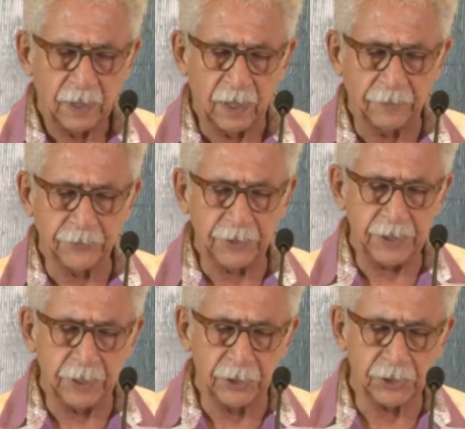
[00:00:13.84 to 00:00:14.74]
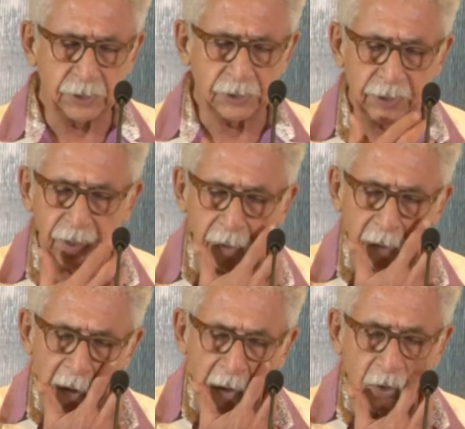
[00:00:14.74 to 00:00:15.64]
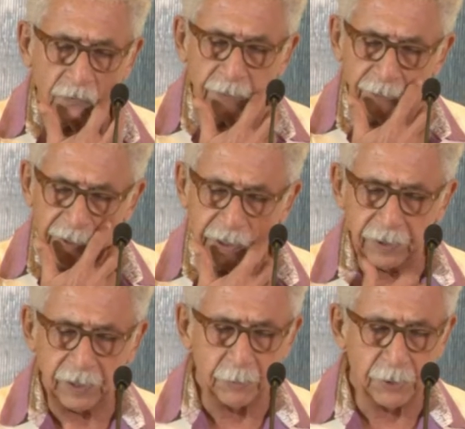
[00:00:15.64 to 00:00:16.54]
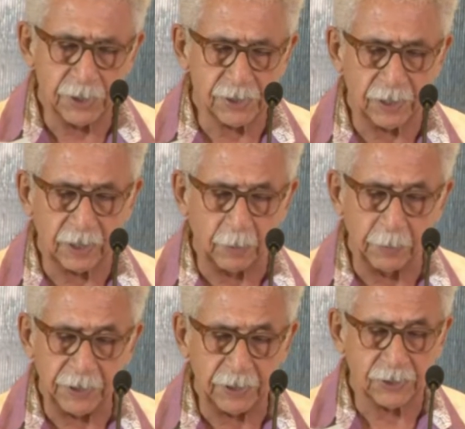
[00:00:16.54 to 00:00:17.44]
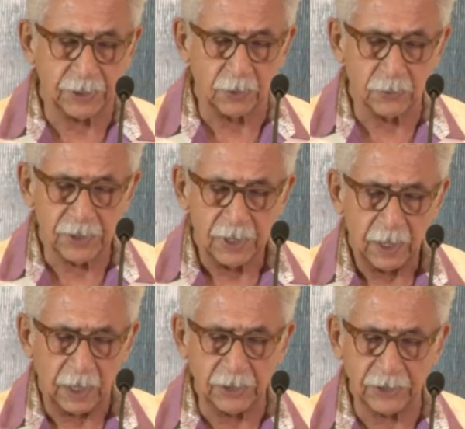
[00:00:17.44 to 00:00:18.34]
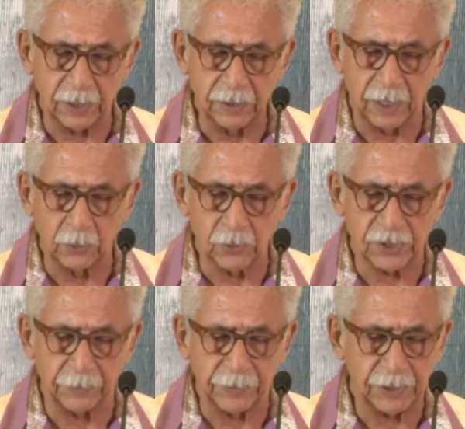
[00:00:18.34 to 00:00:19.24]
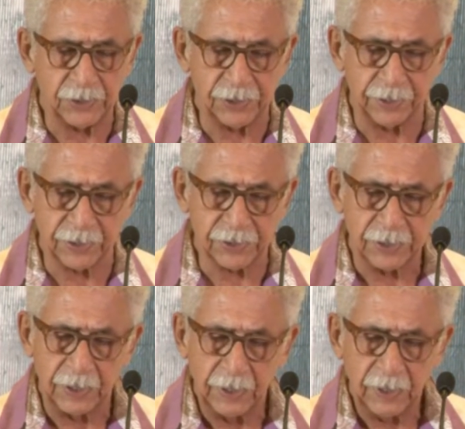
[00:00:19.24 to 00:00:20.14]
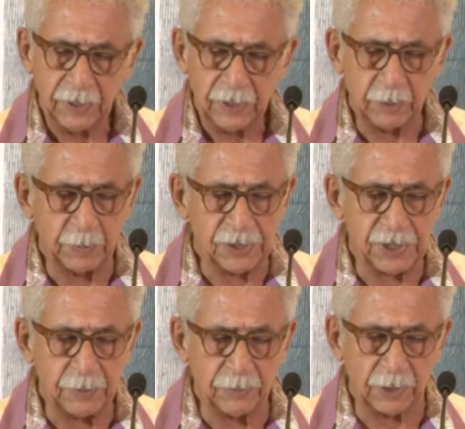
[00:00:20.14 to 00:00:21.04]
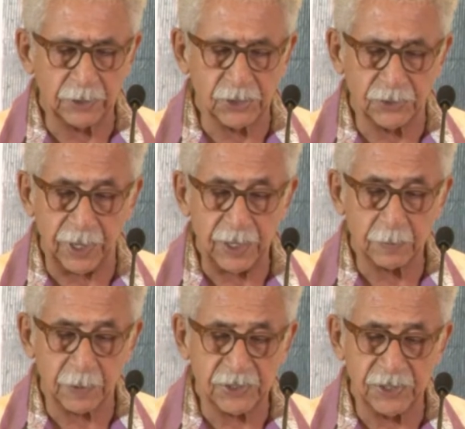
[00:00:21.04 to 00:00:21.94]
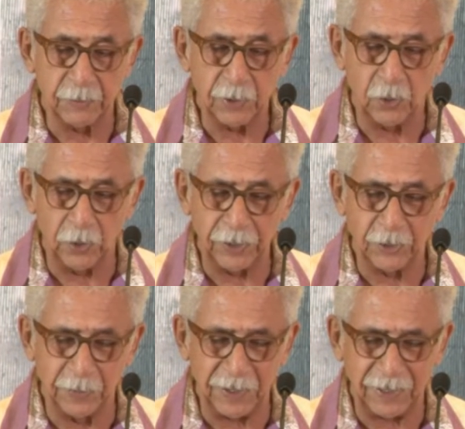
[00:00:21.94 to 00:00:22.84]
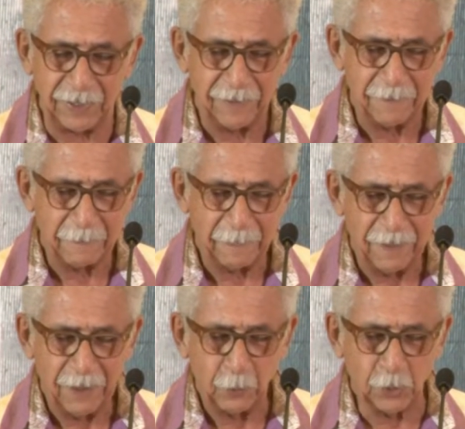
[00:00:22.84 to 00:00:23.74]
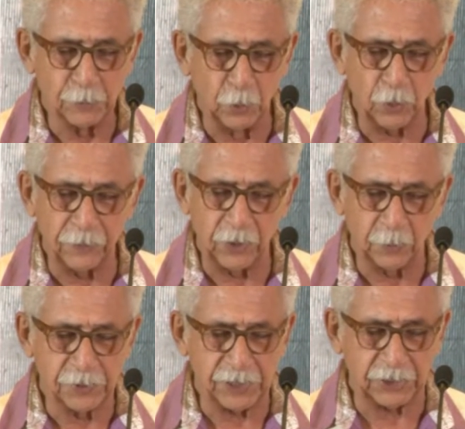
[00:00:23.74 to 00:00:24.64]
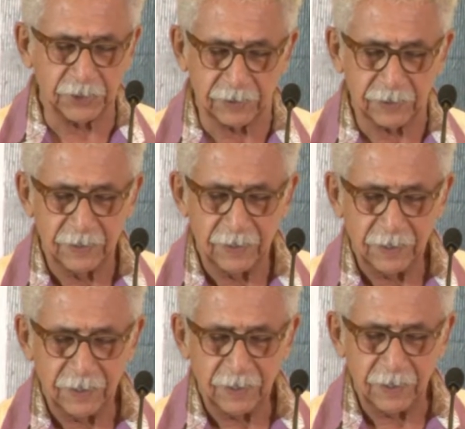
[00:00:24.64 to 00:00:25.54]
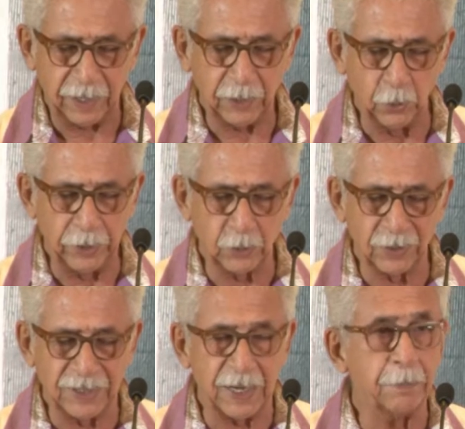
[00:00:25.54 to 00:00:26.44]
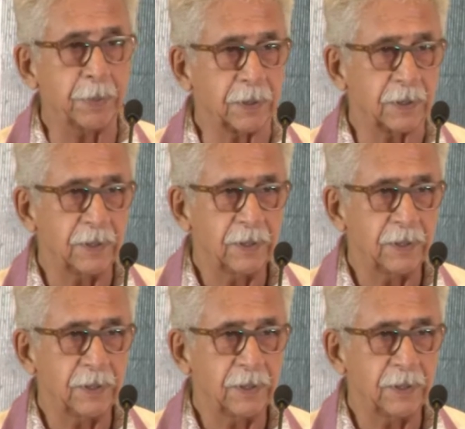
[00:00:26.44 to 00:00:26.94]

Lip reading: After the initial thrill of the flickering images and accompanying sounds, I settled down to something serious. It may seem rather strange, but cinema going to me was more of an obsession, like going to the temple.